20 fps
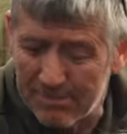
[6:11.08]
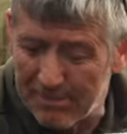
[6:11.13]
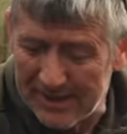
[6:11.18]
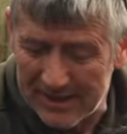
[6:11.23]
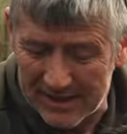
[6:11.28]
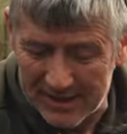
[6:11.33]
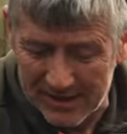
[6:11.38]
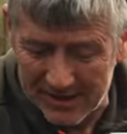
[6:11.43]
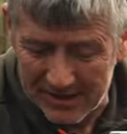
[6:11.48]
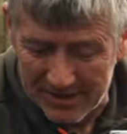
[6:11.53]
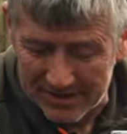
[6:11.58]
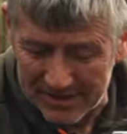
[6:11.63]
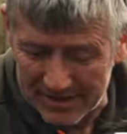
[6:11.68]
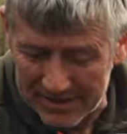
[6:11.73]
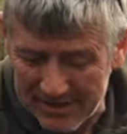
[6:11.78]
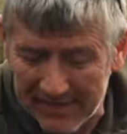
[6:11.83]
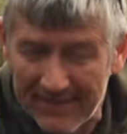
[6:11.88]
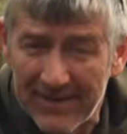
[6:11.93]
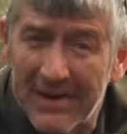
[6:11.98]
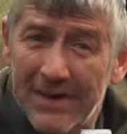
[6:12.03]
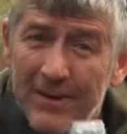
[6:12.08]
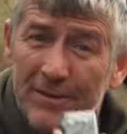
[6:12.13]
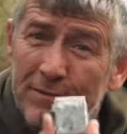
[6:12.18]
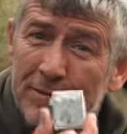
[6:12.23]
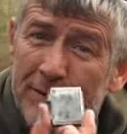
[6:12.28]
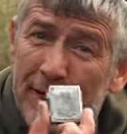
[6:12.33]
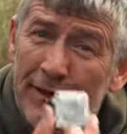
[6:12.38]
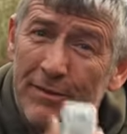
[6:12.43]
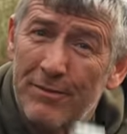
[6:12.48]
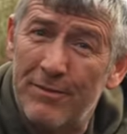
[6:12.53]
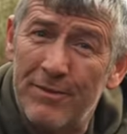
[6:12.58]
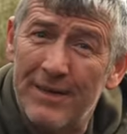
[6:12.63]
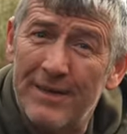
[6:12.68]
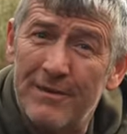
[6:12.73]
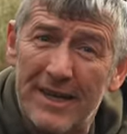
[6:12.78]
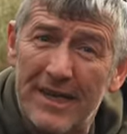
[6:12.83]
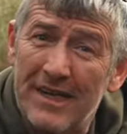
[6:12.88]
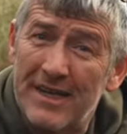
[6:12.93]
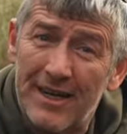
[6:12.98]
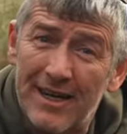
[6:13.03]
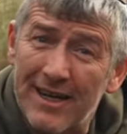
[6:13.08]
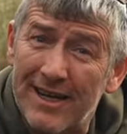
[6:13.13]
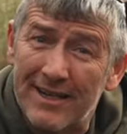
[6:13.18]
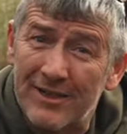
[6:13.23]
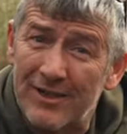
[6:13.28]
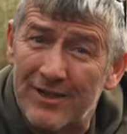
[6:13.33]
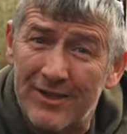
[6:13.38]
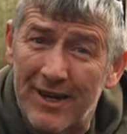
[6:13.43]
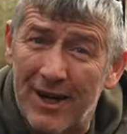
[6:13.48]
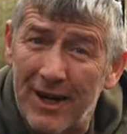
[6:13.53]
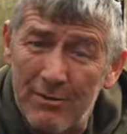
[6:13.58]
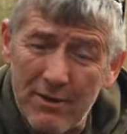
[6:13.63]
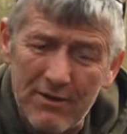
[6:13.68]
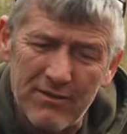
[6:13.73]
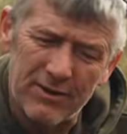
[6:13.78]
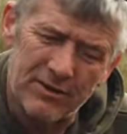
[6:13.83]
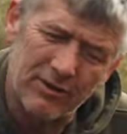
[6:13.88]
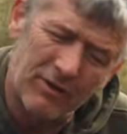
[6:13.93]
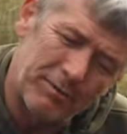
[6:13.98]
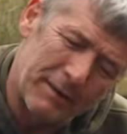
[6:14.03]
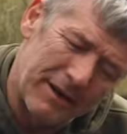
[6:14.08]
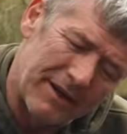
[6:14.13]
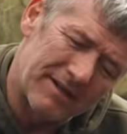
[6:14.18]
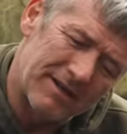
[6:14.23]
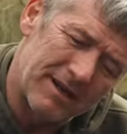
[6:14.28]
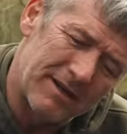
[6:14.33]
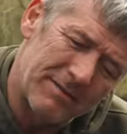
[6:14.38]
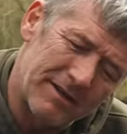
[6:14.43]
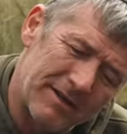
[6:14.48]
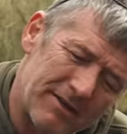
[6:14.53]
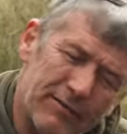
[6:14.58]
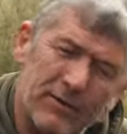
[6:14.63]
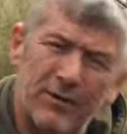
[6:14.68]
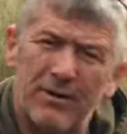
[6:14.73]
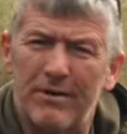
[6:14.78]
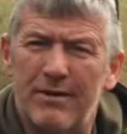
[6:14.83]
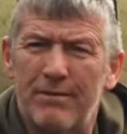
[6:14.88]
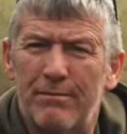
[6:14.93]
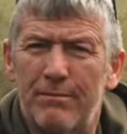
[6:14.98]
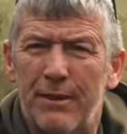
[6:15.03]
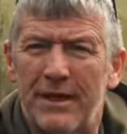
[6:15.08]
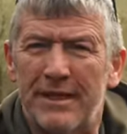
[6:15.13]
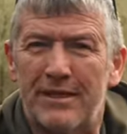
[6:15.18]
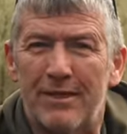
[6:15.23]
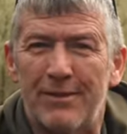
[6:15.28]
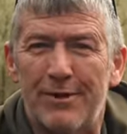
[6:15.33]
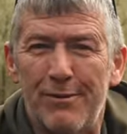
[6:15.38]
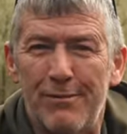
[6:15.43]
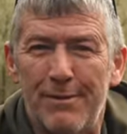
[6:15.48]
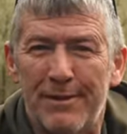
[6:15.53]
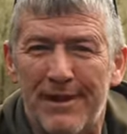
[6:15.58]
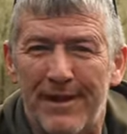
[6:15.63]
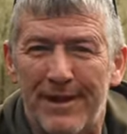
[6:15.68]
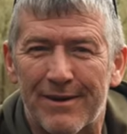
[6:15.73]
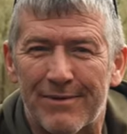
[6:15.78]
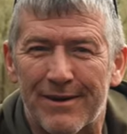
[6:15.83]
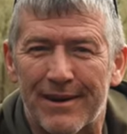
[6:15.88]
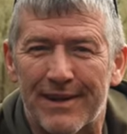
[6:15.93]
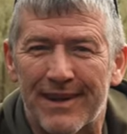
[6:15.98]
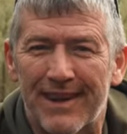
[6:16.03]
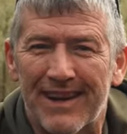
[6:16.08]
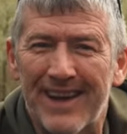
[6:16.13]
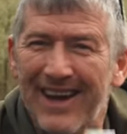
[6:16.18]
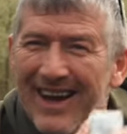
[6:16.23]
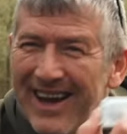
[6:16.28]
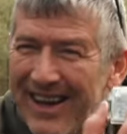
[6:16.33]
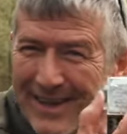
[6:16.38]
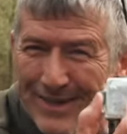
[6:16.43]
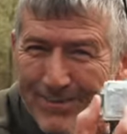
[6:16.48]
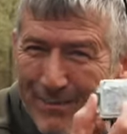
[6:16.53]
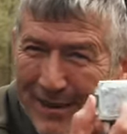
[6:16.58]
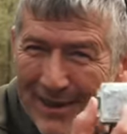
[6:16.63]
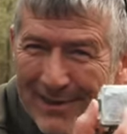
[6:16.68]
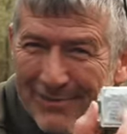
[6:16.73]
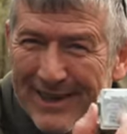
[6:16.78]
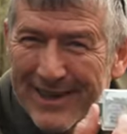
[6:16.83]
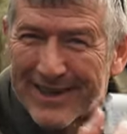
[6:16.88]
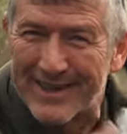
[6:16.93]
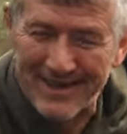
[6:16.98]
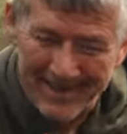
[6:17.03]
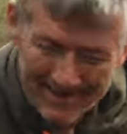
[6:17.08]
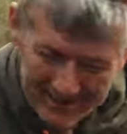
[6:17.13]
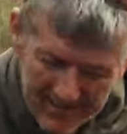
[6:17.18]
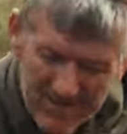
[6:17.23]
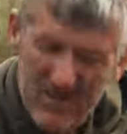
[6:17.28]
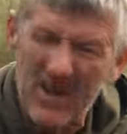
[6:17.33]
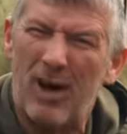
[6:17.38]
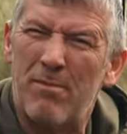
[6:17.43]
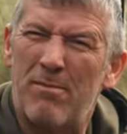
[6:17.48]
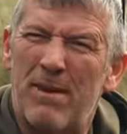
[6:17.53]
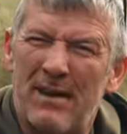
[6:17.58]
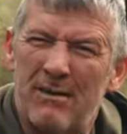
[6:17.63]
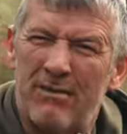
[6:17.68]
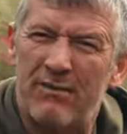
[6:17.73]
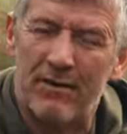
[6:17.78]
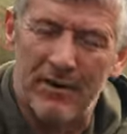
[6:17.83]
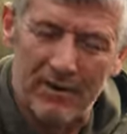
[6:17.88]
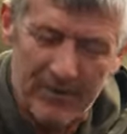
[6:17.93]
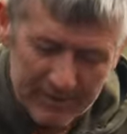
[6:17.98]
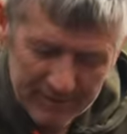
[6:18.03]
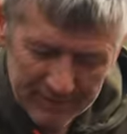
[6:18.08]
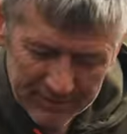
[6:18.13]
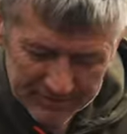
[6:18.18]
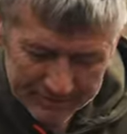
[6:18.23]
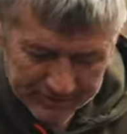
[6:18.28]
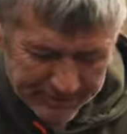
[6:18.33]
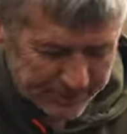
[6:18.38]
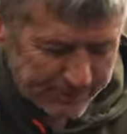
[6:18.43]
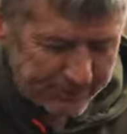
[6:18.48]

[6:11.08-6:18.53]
BCRs. So we didn't click to start with. I sort of picked up and I thought, basic complicated rig. That's perfect. I'm made for life.